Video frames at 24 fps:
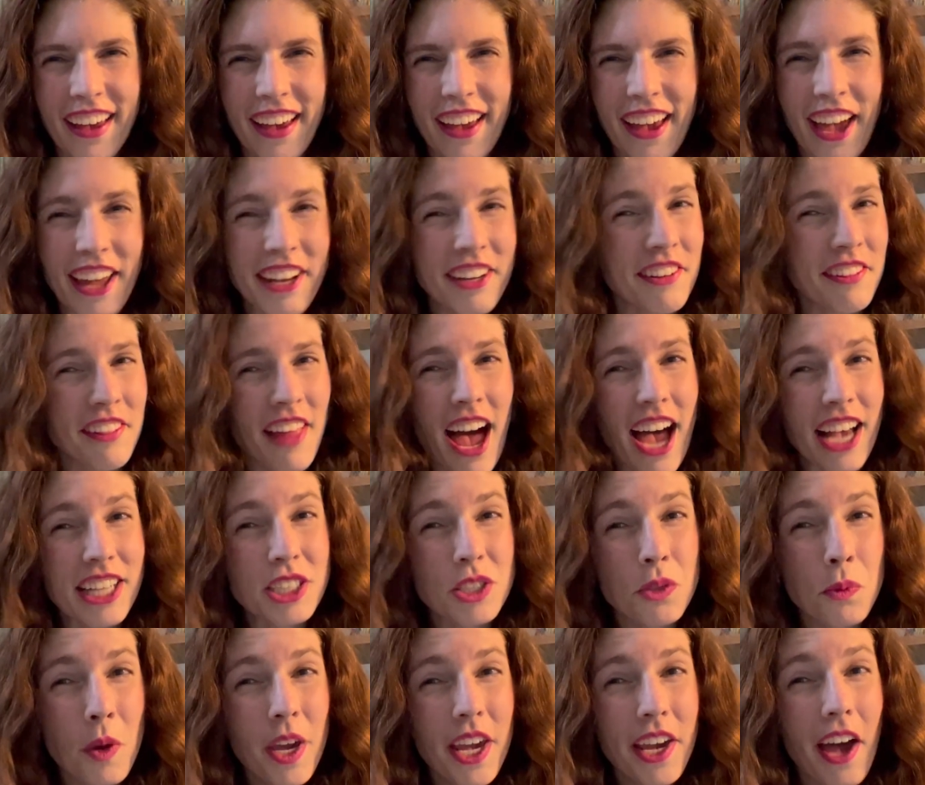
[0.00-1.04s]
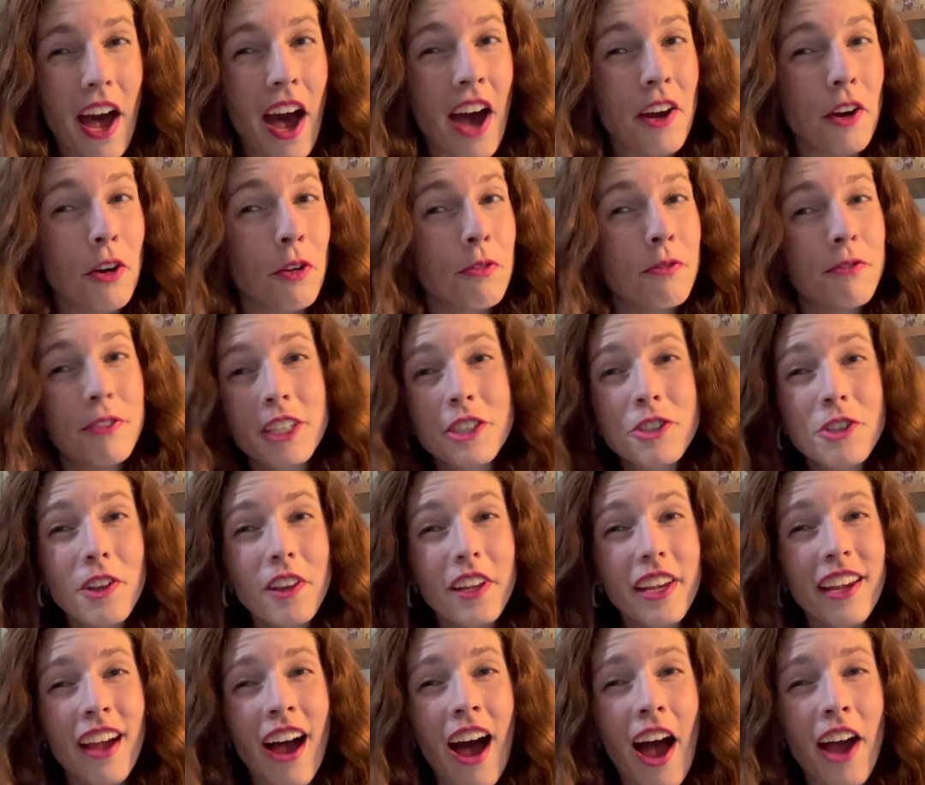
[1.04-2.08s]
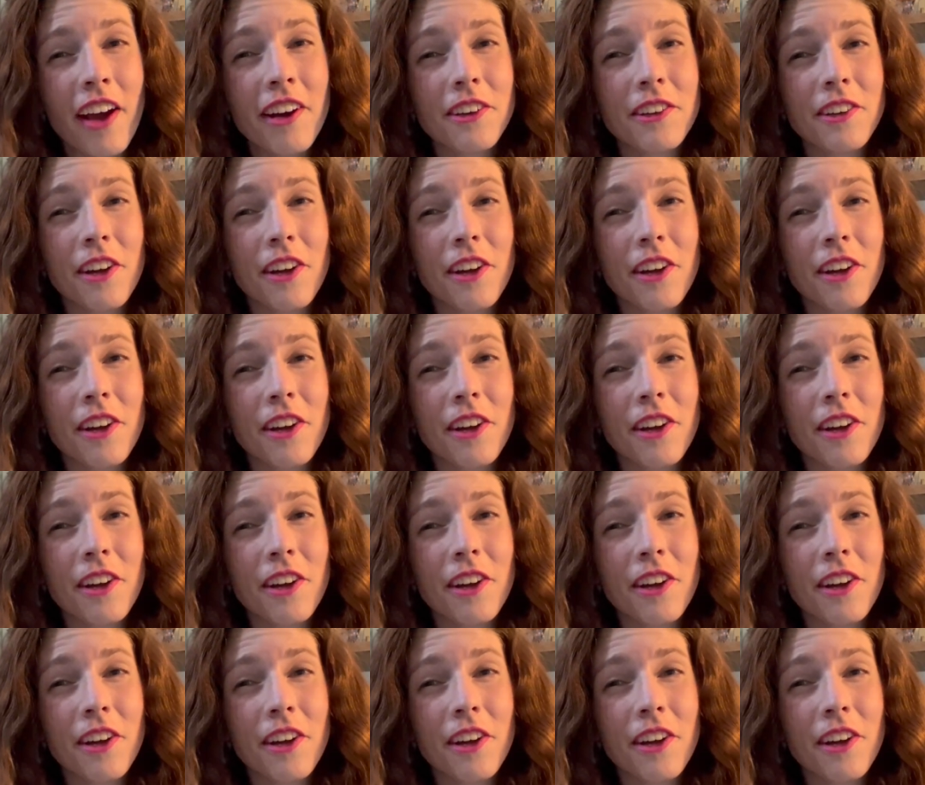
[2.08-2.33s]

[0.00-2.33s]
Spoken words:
And last week, I officially hired